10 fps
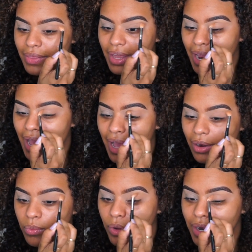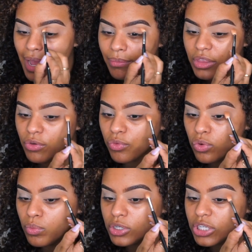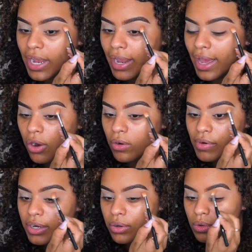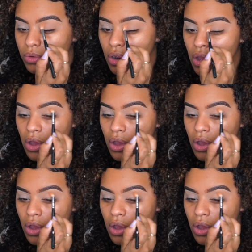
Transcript: and then I had one empty room, which I had already known